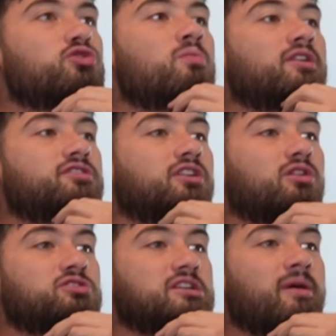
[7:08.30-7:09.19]
two months
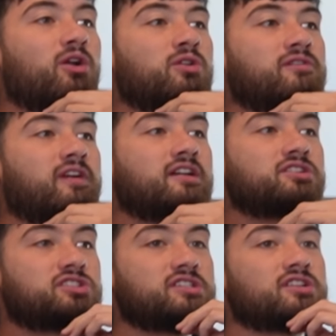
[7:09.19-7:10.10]
ago she made OnlyFans
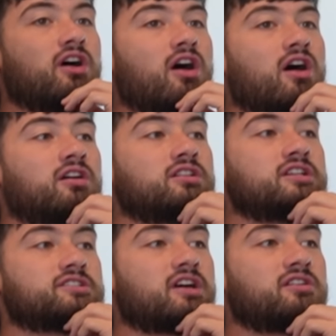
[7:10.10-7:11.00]
and she's
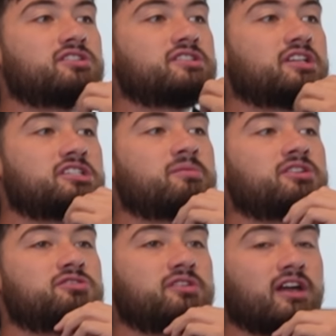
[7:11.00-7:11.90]
ugly as hell and she said she
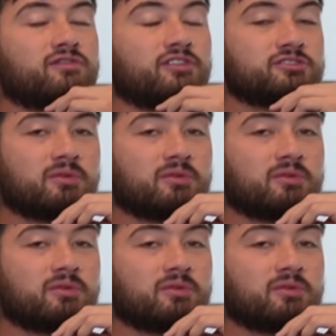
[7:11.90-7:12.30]
made 2k her first